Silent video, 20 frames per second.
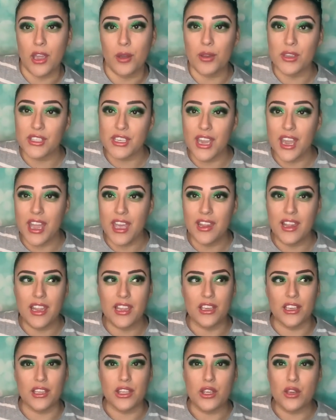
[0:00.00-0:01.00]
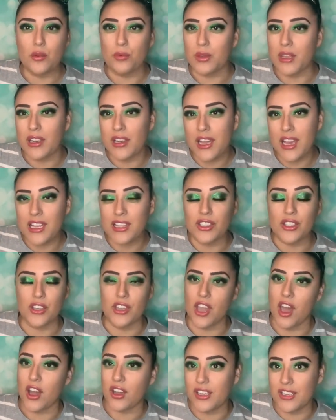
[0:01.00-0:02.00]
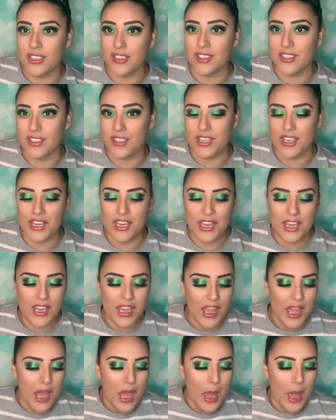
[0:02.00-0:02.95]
I wish I had like a UV light so y'all could see.